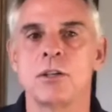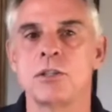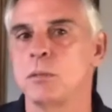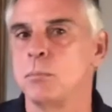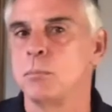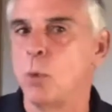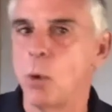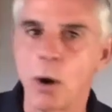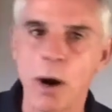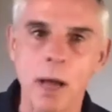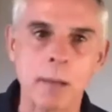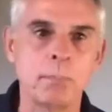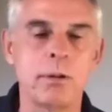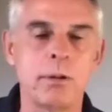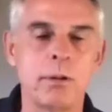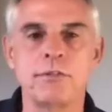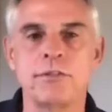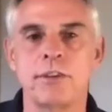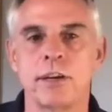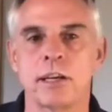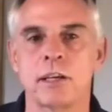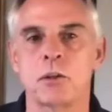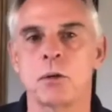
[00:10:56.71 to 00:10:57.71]
the more I play
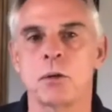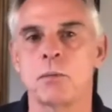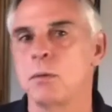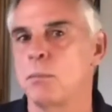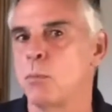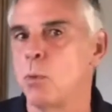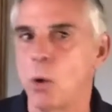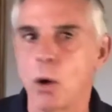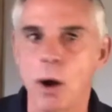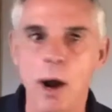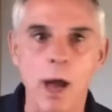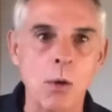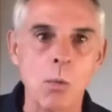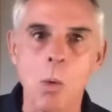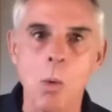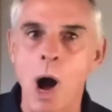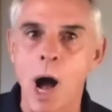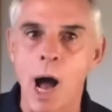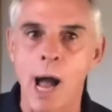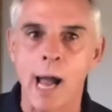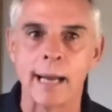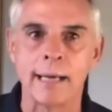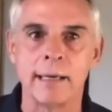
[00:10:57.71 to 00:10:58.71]
victim, the more I
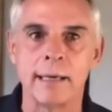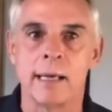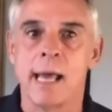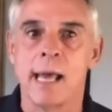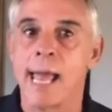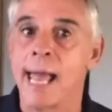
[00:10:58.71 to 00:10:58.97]
whine